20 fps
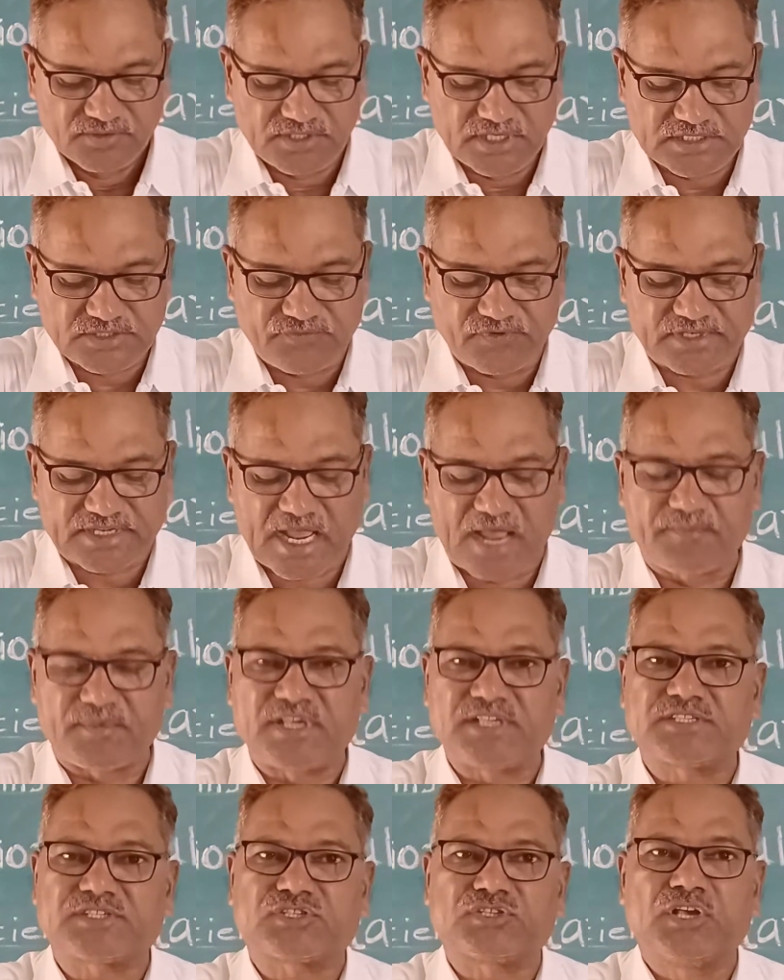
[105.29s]
These
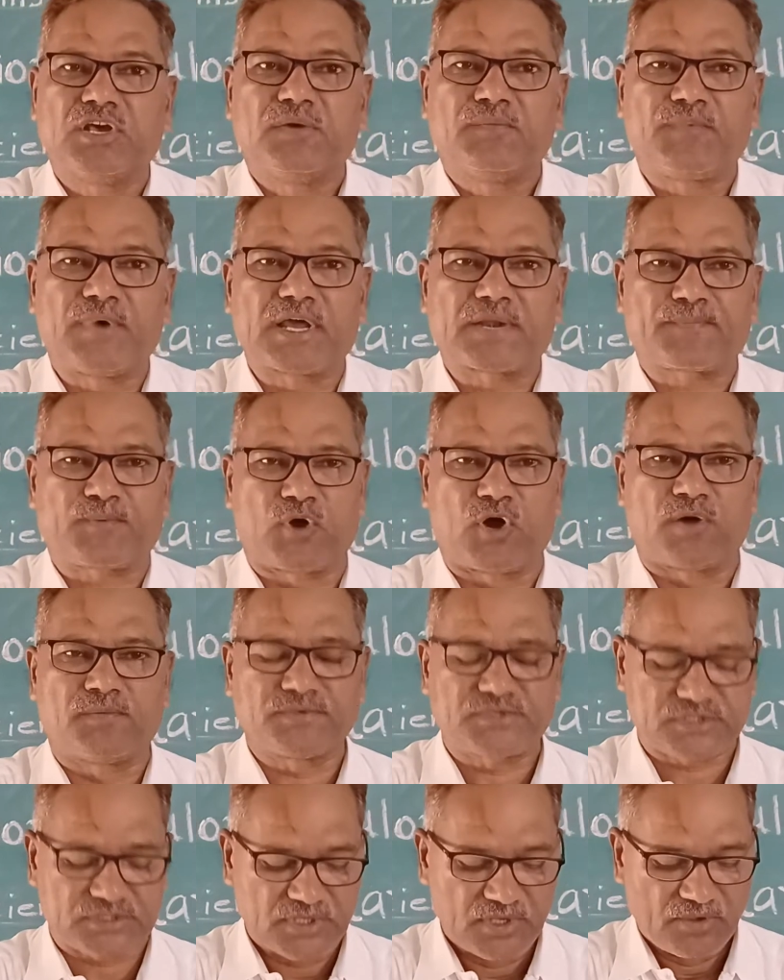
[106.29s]
vitamins
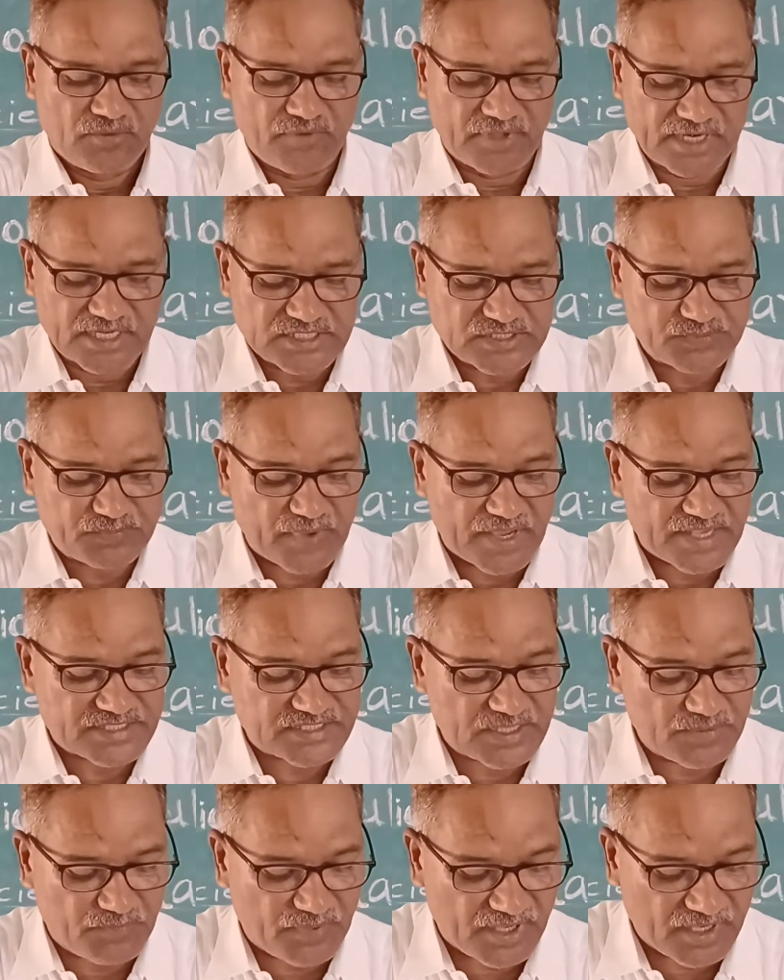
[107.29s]
performs very
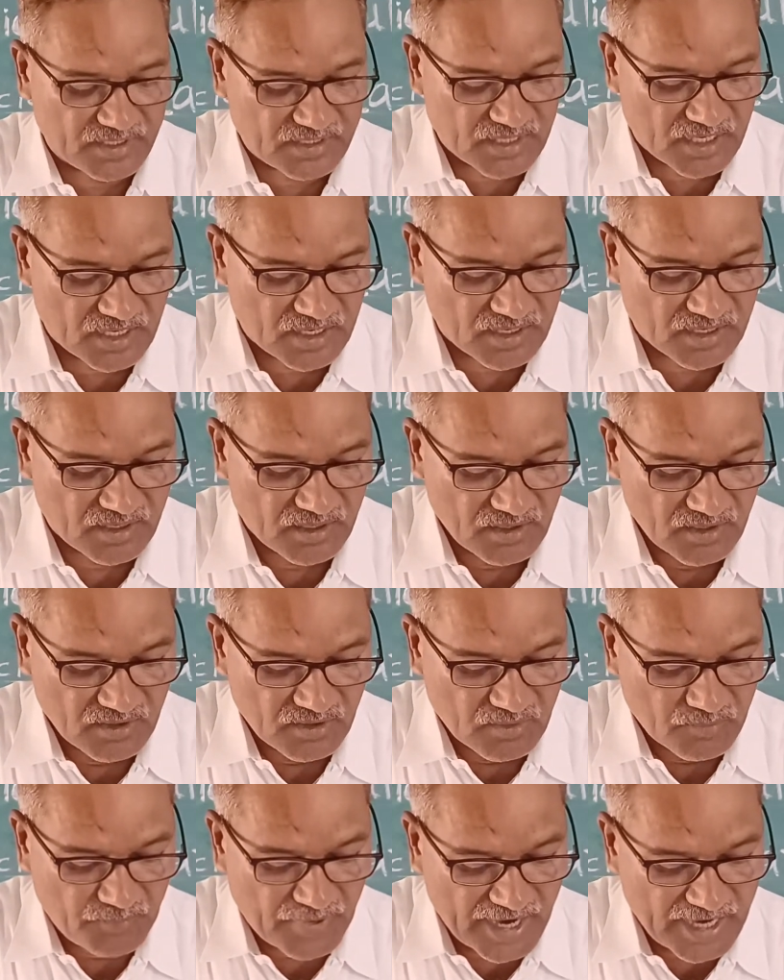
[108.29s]
specific
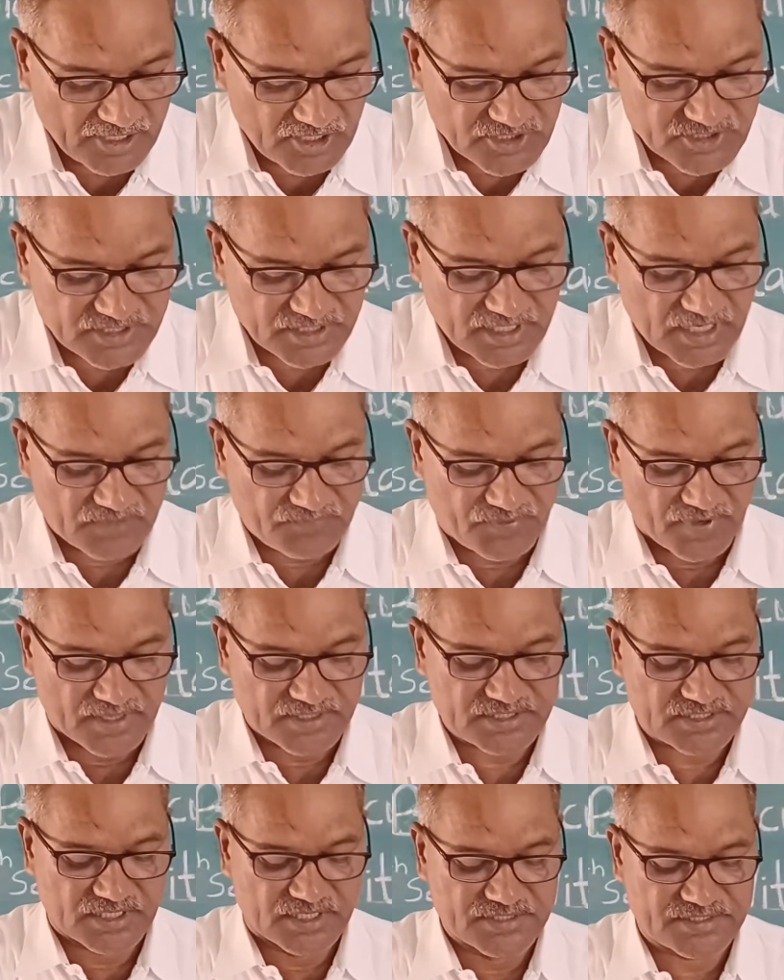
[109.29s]
biological
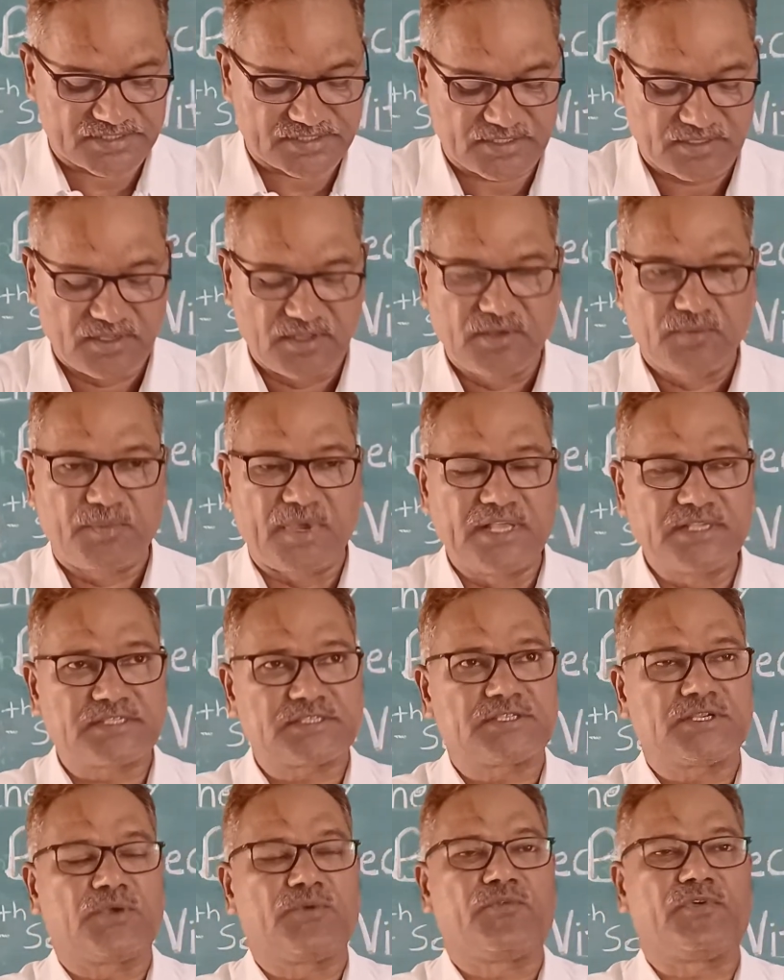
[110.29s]
functions.
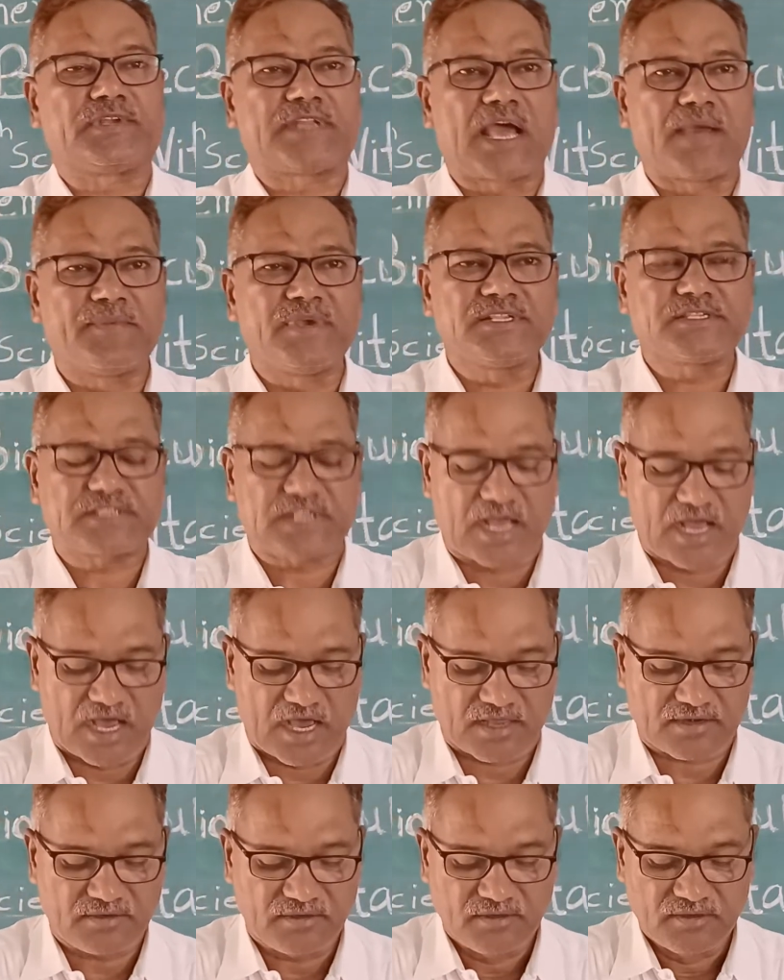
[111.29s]
Means vitamins
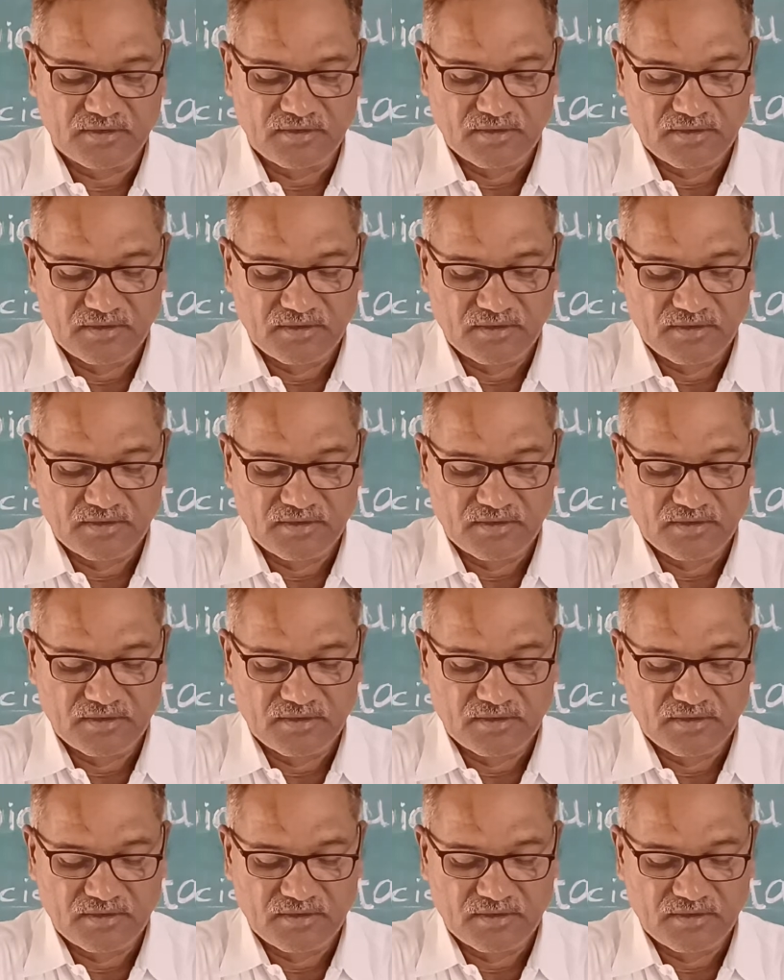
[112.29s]
are